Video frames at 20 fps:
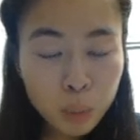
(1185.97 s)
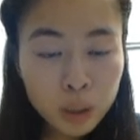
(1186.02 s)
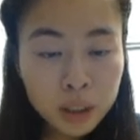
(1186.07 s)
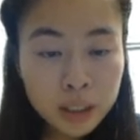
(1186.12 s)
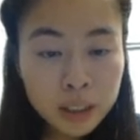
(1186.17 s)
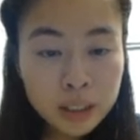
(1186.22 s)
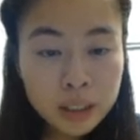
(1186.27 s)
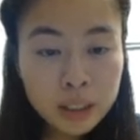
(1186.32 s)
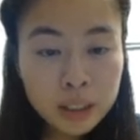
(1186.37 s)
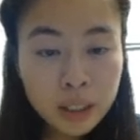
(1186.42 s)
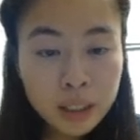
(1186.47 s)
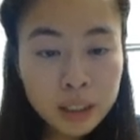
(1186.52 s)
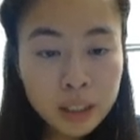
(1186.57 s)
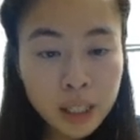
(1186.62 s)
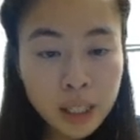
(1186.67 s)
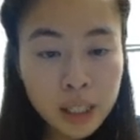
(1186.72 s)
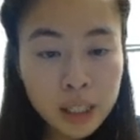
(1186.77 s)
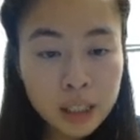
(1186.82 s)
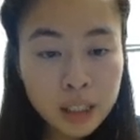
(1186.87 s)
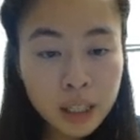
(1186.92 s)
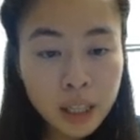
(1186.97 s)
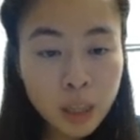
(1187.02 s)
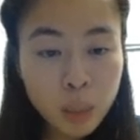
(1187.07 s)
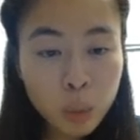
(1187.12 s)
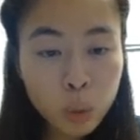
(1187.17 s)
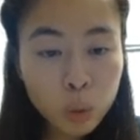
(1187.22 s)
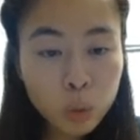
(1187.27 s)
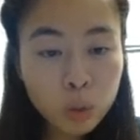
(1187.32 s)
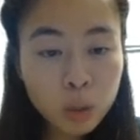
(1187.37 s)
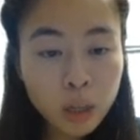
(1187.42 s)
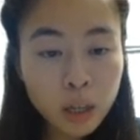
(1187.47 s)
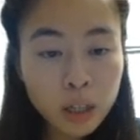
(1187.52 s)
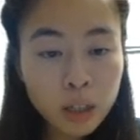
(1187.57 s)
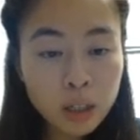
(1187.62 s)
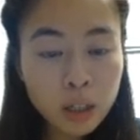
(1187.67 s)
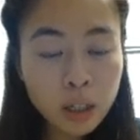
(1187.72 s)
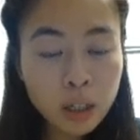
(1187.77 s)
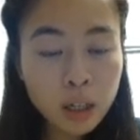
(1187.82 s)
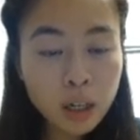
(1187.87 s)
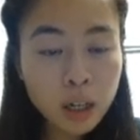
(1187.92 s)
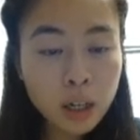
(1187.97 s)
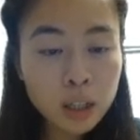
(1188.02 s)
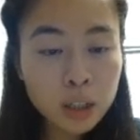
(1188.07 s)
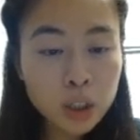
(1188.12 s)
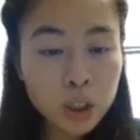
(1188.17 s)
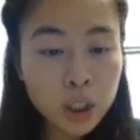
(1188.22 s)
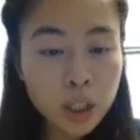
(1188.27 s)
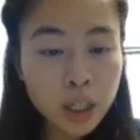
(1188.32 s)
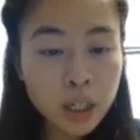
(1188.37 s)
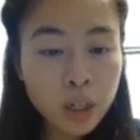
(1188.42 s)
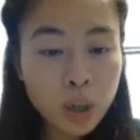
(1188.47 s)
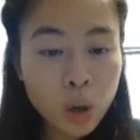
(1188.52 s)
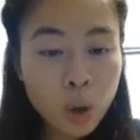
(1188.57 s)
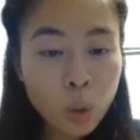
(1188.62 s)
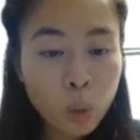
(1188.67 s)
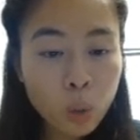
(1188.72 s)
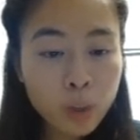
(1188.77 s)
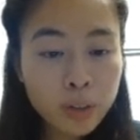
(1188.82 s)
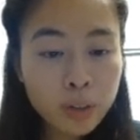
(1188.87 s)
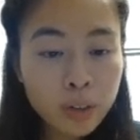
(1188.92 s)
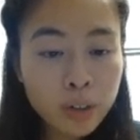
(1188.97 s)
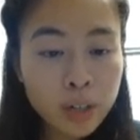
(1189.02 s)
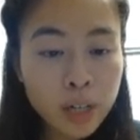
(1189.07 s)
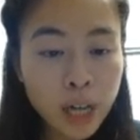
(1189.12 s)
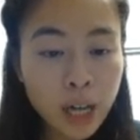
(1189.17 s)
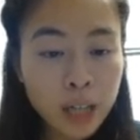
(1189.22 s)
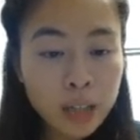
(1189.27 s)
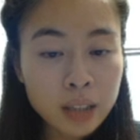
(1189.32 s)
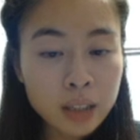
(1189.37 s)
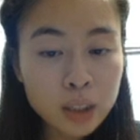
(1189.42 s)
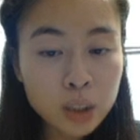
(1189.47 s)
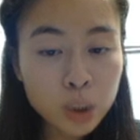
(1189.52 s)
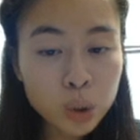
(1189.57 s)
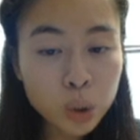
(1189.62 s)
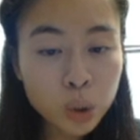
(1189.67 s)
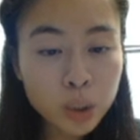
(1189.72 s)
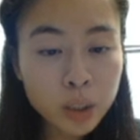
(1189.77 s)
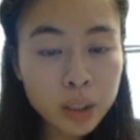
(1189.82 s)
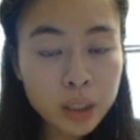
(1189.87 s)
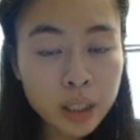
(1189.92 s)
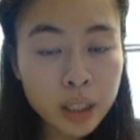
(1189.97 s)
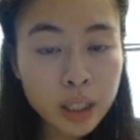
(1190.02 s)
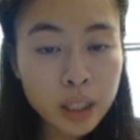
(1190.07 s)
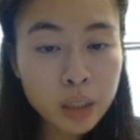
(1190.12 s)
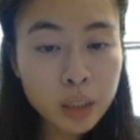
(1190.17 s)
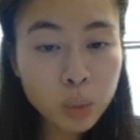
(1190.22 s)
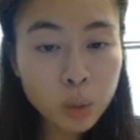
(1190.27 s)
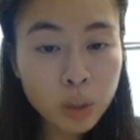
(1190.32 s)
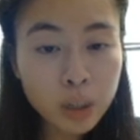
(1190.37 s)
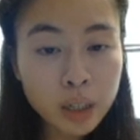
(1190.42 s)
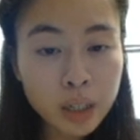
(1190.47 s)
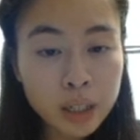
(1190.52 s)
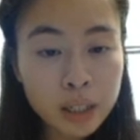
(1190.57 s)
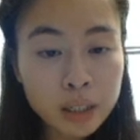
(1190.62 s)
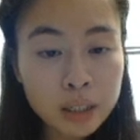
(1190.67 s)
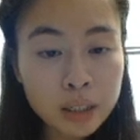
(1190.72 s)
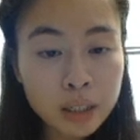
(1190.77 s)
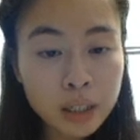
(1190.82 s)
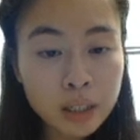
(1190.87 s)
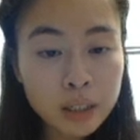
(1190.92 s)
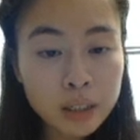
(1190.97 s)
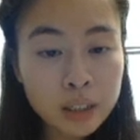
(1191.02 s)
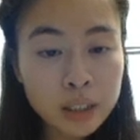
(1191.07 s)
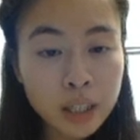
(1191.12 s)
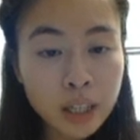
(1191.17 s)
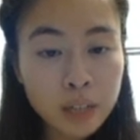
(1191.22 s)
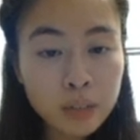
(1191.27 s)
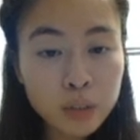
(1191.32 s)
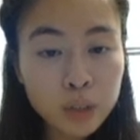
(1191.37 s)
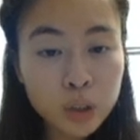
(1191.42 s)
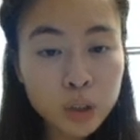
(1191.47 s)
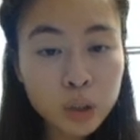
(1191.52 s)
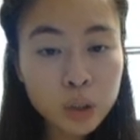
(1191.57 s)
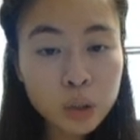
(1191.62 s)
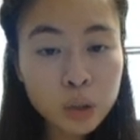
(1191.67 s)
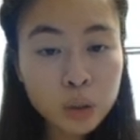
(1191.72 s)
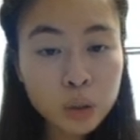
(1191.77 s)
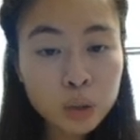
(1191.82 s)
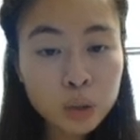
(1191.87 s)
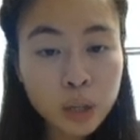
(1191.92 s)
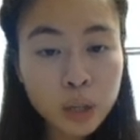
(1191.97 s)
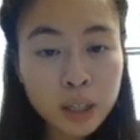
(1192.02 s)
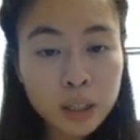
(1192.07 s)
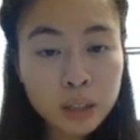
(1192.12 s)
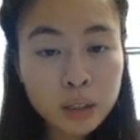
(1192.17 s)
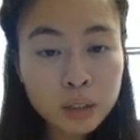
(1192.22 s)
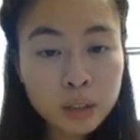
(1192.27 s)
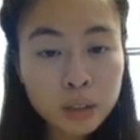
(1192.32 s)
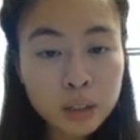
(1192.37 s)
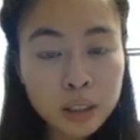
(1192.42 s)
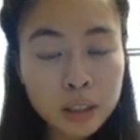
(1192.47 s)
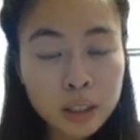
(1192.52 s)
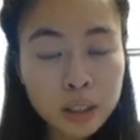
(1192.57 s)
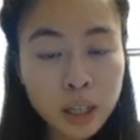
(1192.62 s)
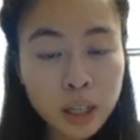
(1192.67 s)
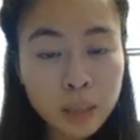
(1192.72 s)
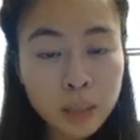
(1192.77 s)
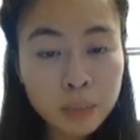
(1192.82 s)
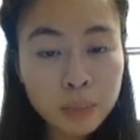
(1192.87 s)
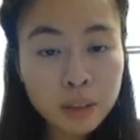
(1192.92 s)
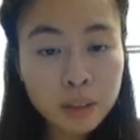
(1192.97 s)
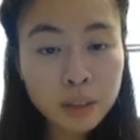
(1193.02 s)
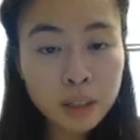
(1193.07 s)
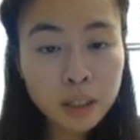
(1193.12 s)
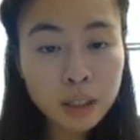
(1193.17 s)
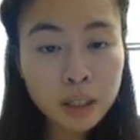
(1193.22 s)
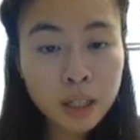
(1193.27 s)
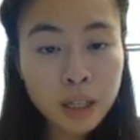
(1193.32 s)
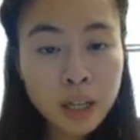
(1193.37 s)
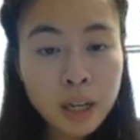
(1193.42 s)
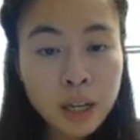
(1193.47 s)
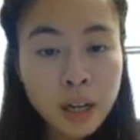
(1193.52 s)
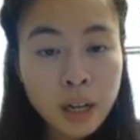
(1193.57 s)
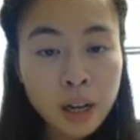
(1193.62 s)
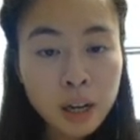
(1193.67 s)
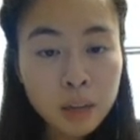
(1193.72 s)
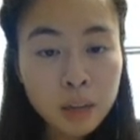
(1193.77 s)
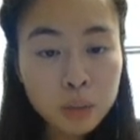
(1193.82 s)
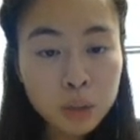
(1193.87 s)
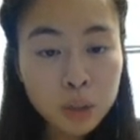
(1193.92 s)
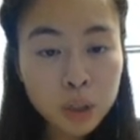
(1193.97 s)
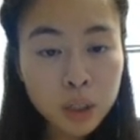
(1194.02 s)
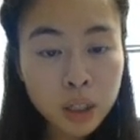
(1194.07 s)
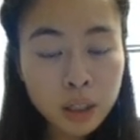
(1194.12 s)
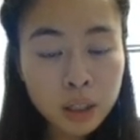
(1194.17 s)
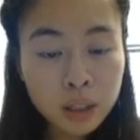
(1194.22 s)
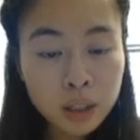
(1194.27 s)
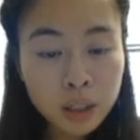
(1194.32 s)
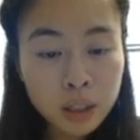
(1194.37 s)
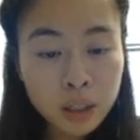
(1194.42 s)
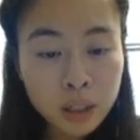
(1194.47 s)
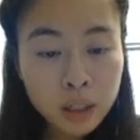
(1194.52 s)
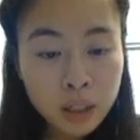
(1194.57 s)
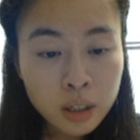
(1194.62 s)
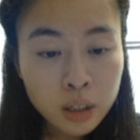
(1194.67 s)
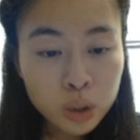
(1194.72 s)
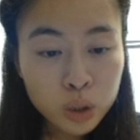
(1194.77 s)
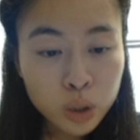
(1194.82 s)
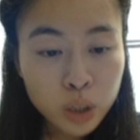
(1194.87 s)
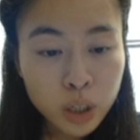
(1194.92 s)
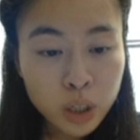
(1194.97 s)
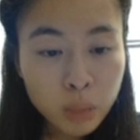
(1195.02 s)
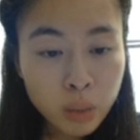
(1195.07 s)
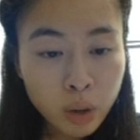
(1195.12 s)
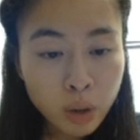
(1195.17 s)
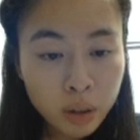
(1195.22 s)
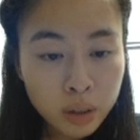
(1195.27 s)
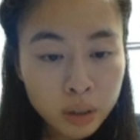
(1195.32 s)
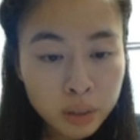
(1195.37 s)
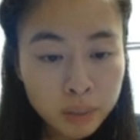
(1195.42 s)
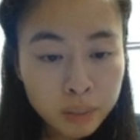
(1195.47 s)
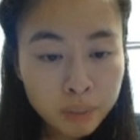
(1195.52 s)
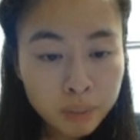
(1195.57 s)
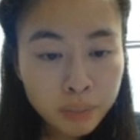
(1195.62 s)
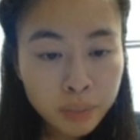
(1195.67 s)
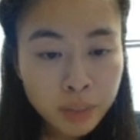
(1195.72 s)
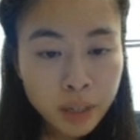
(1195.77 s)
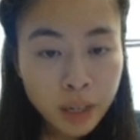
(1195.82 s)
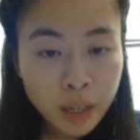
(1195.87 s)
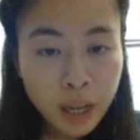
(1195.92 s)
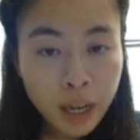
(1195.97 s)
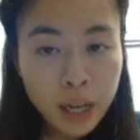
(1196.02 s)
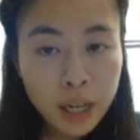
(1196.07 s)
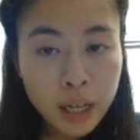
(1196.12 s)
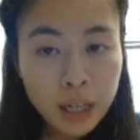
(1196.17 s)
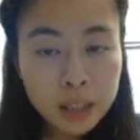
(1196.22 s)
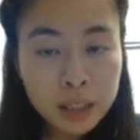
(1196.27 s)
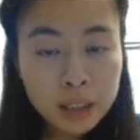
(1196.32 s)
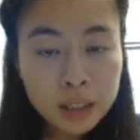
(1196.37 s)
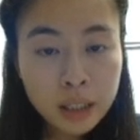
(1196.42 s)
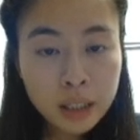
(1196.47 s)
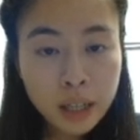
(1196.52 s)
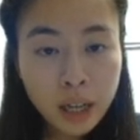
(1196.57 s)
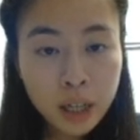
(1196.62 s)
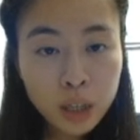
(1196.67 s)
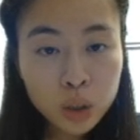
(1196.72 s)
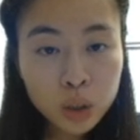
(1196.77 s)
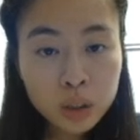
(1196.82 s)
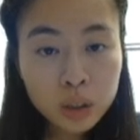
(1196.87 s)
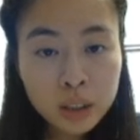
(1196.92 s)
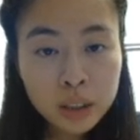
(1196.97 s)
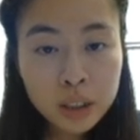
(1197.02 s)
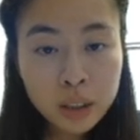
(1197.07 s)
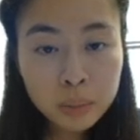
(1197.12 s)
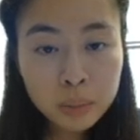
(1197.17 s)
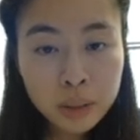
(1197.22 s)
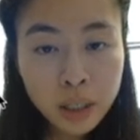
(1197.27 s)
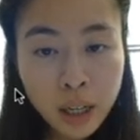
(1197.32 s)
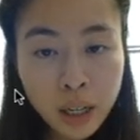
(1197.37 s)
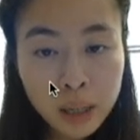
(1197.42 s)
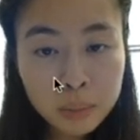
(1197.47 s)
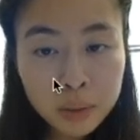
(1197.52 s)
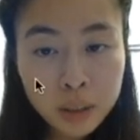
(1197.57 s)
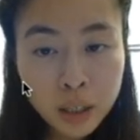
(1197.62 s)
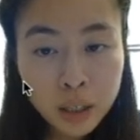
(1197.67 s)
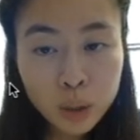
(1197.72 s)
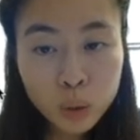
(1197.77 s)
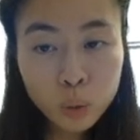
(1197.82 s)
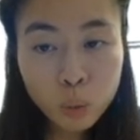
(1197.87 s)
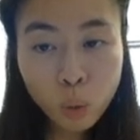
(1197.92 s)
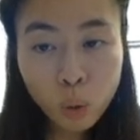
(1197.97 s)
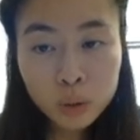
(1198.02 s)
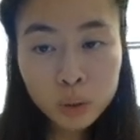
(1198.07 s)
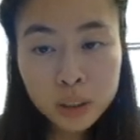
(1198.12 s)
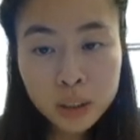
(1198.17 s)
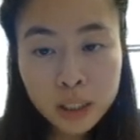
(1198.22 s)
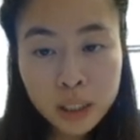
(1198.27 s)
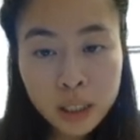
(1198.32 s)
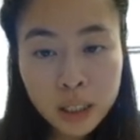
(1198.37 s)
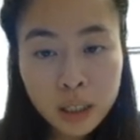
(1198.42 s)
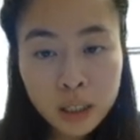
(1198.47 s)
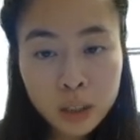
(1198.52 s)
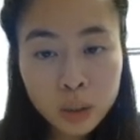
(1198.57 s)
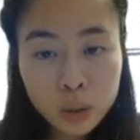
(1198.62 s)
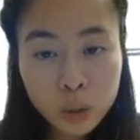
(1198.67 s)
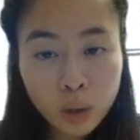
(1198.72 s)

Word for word: And what this does is they will uh, check whether or not this certain keyword is safe to use. So I can literally type, click, um, check trademark. And actually sometimes you won't see it.